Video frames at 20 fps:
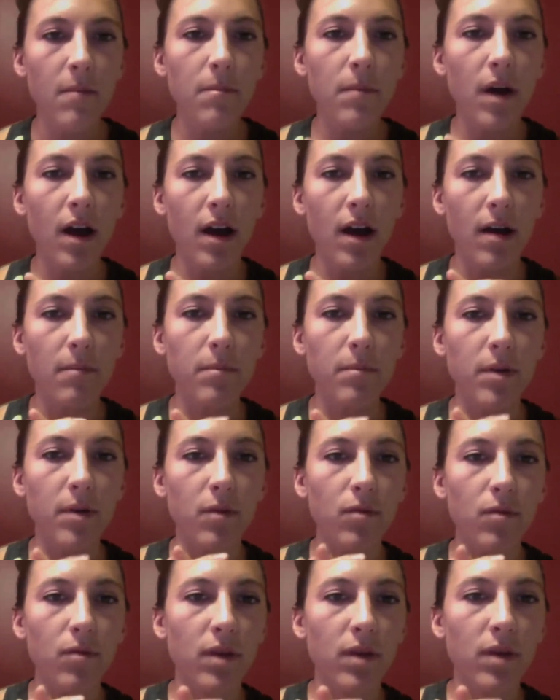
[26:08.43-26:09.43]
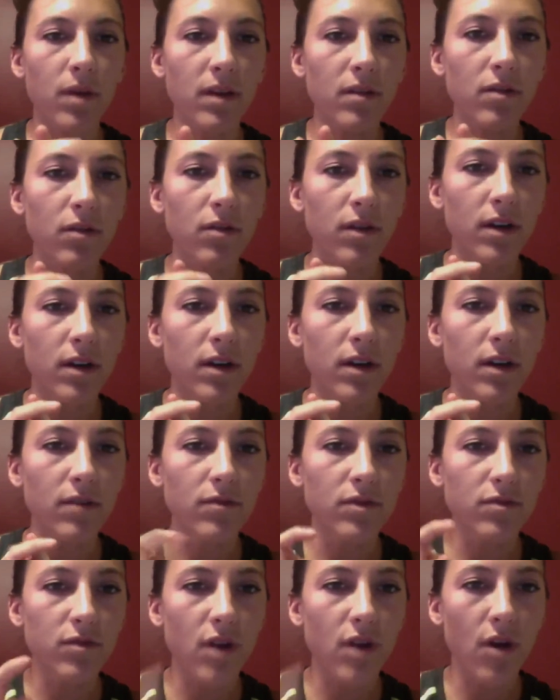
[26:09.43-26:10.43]
But what Loryn was
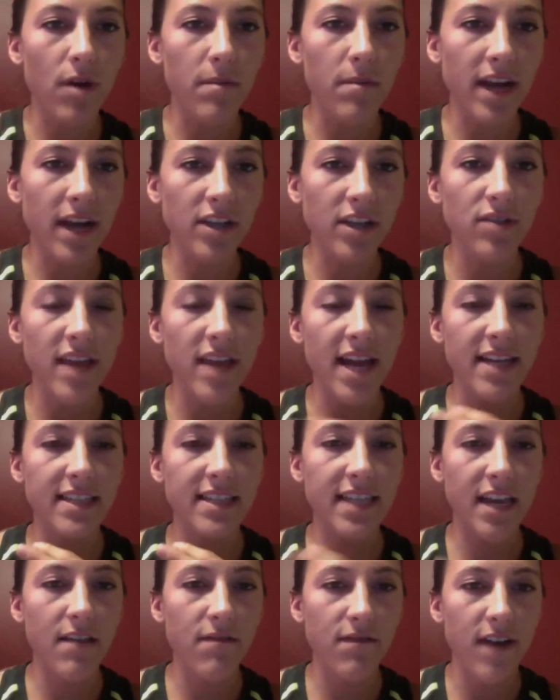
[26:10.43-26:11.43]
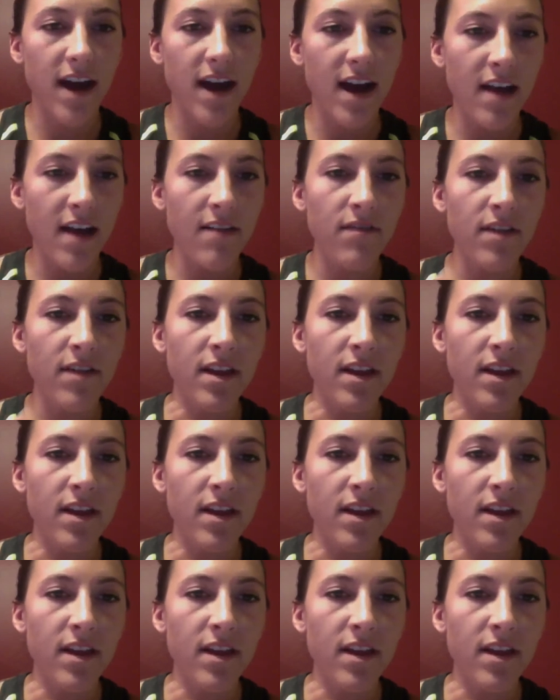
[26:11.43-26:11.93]
going back to, that day 5,